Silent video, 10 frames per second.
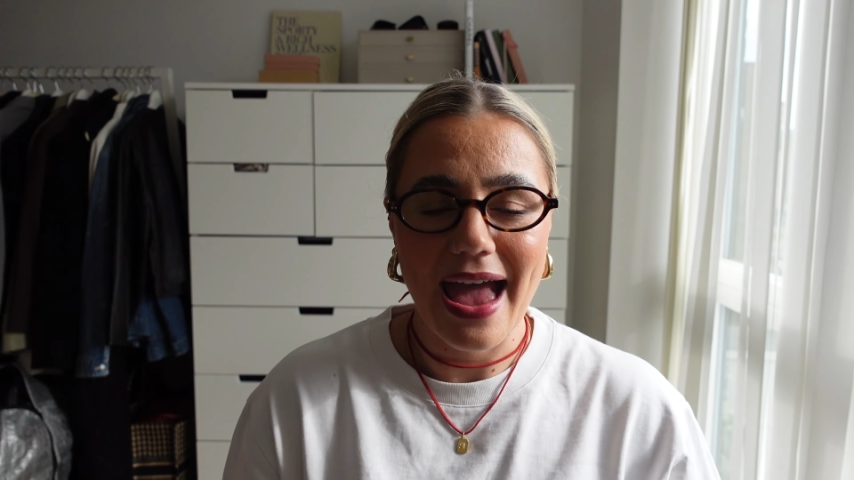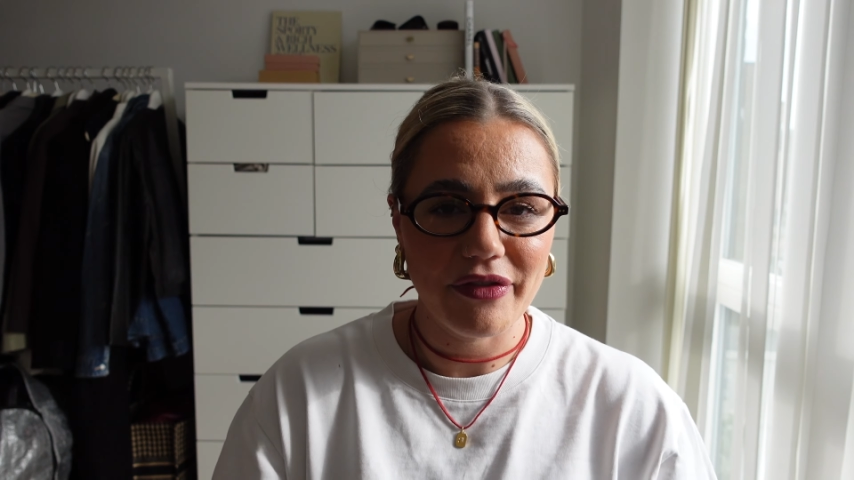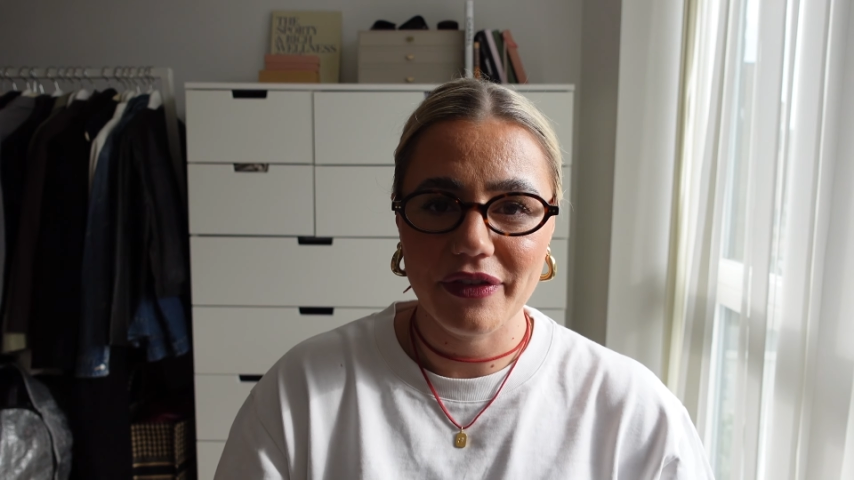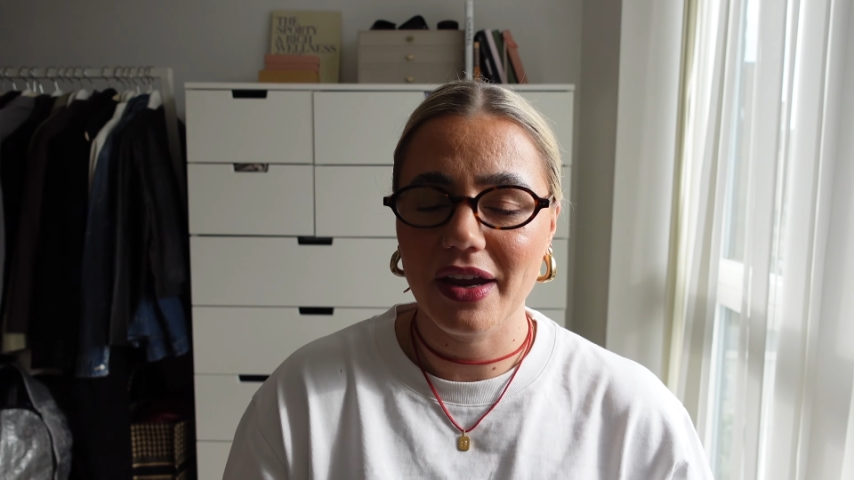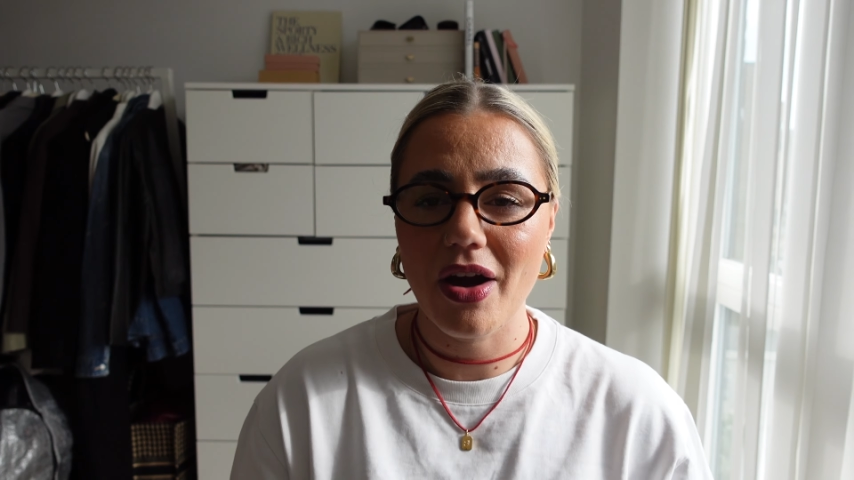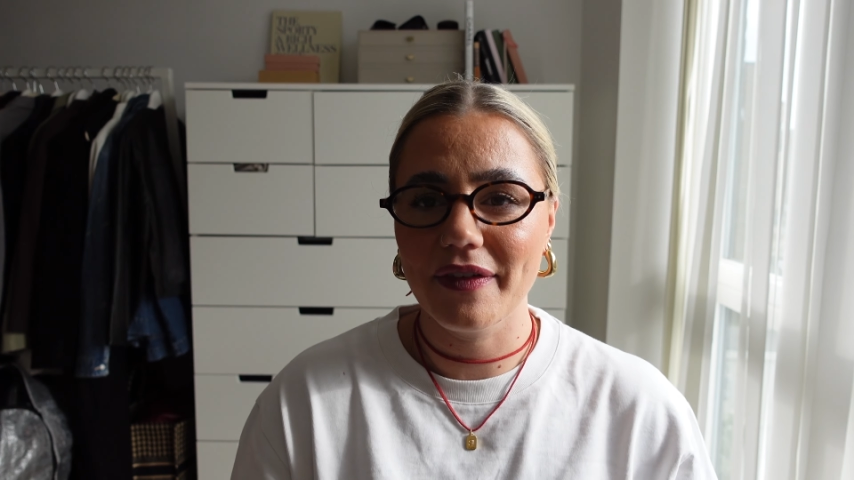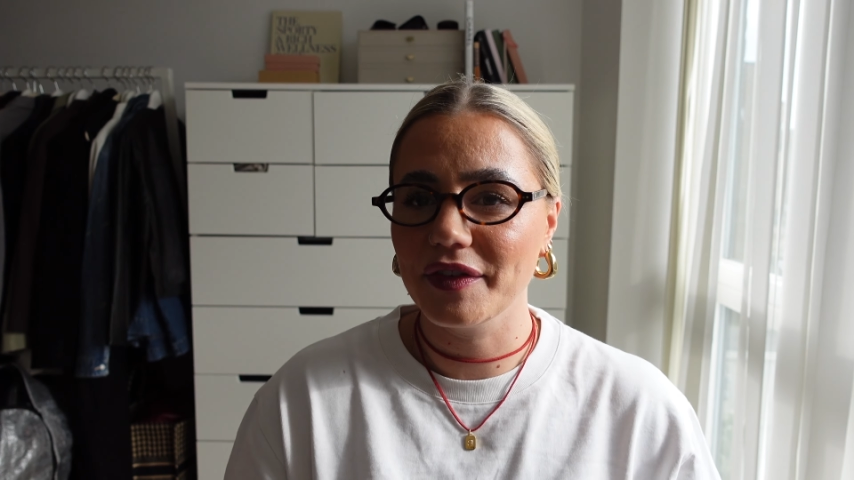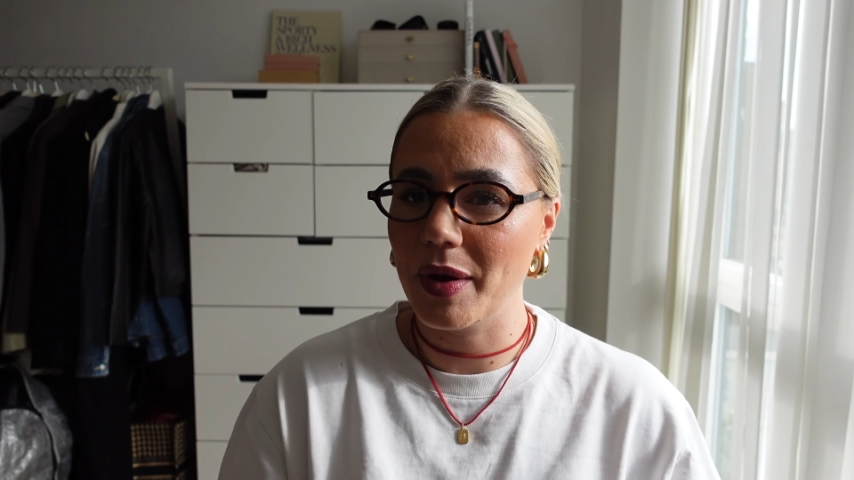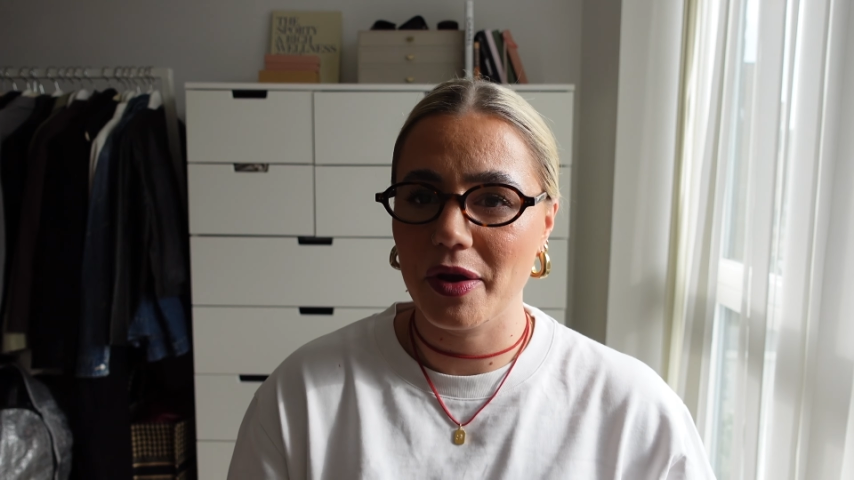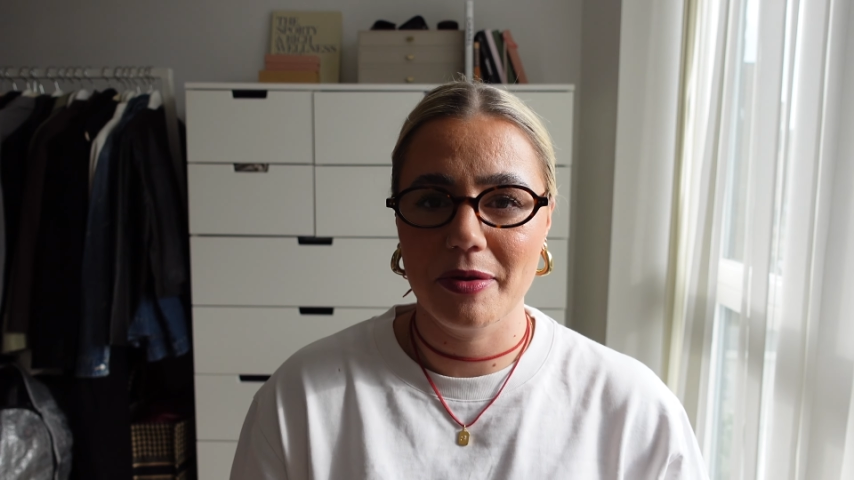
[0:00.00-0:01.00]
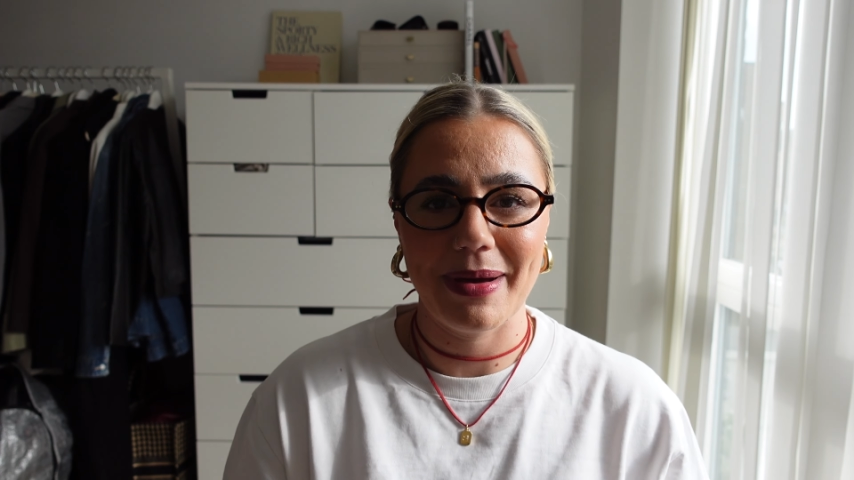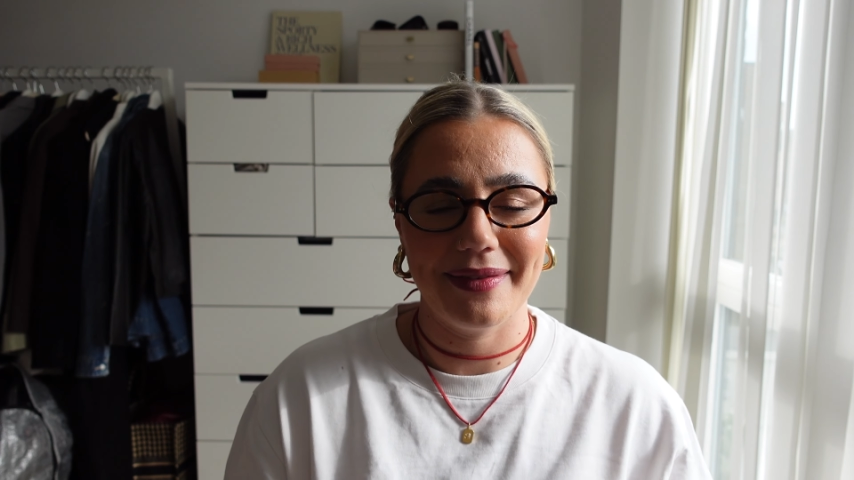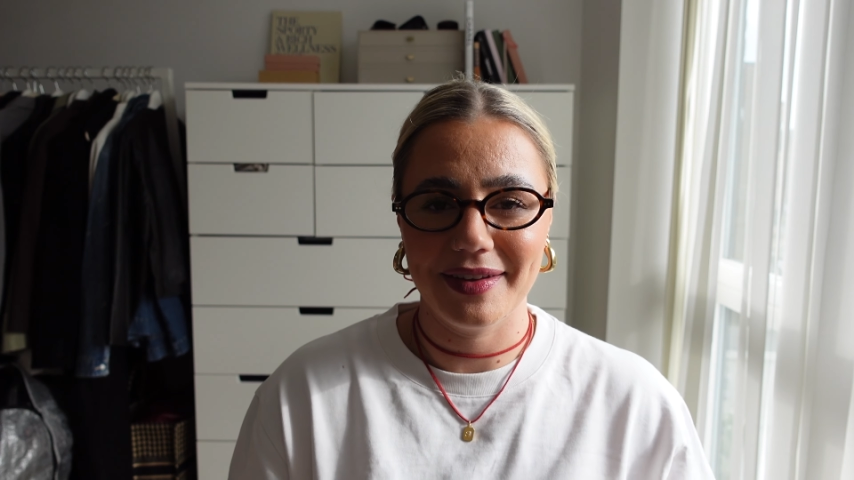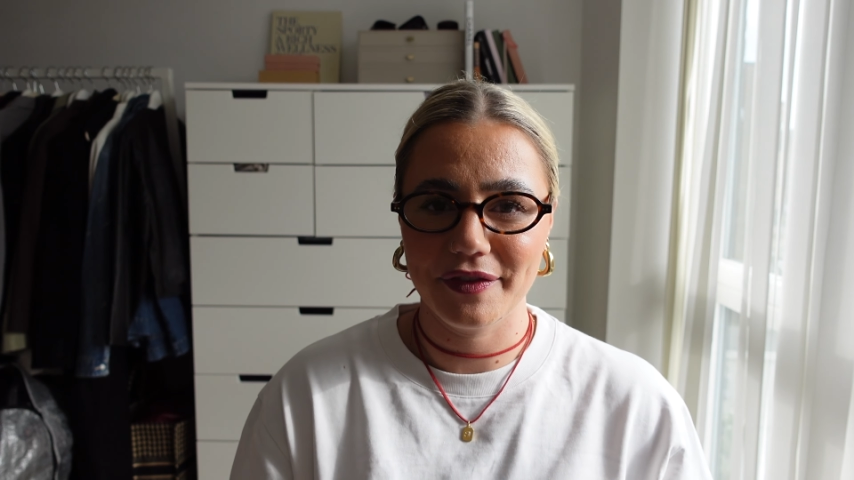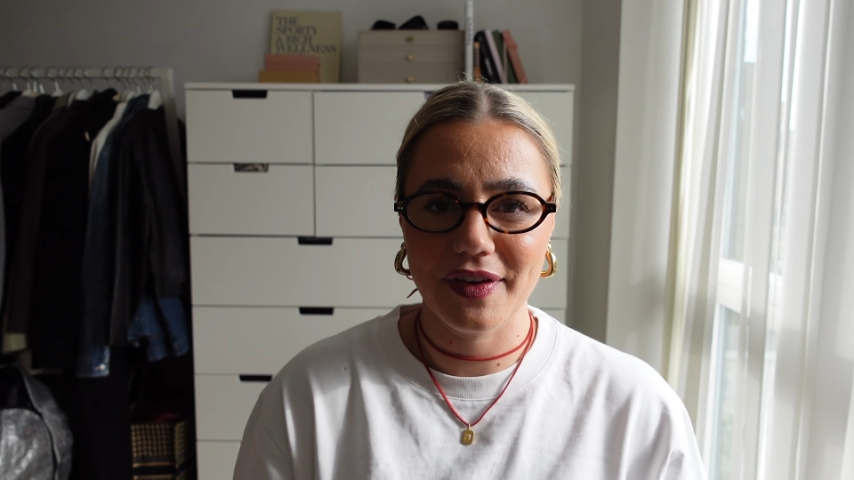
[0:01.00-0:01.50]
Everything I've spoken about in
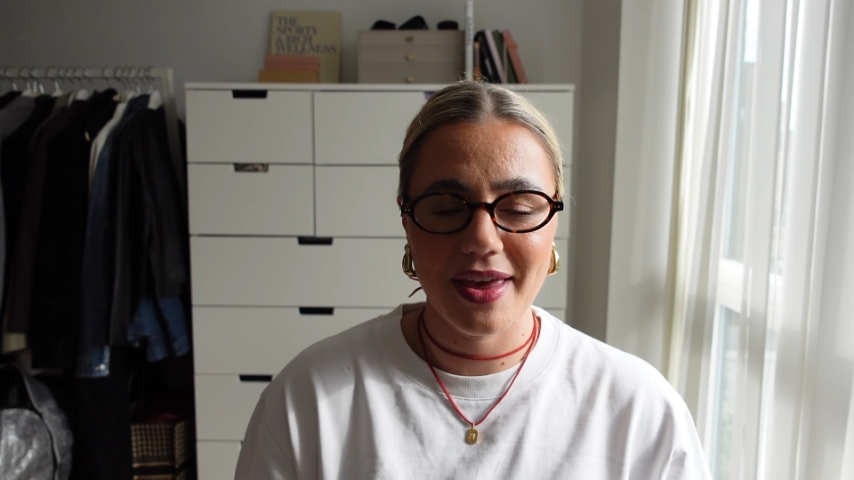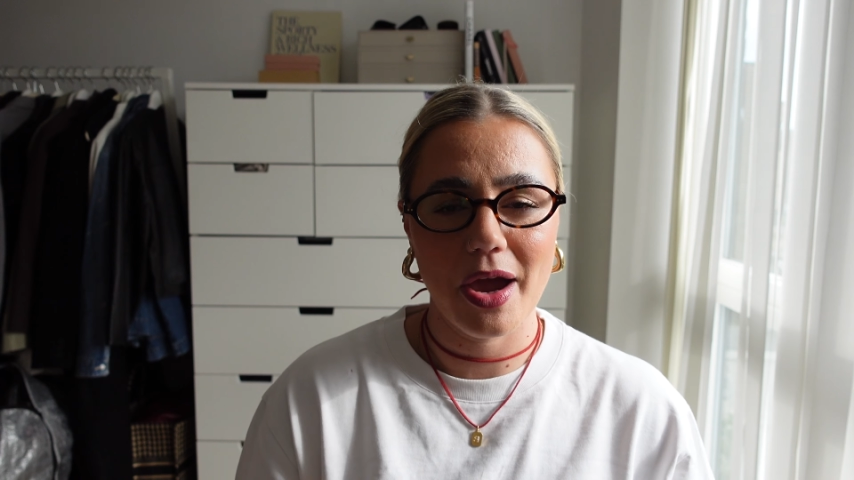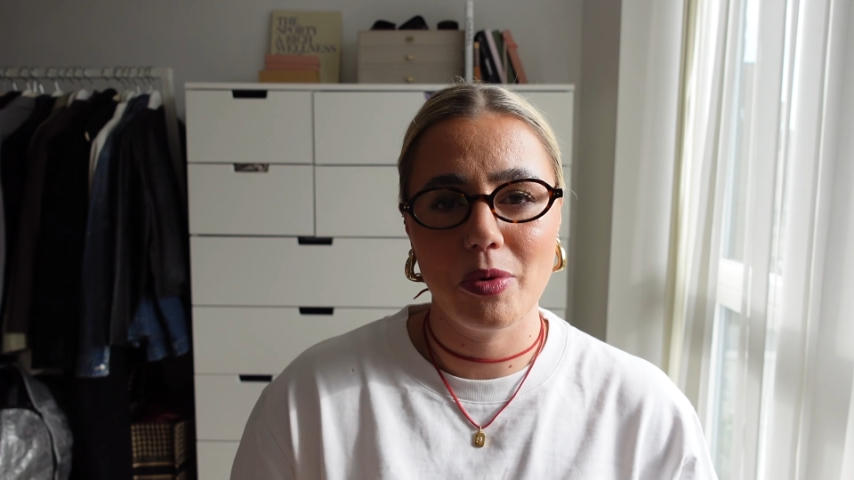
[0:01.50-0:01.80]
this video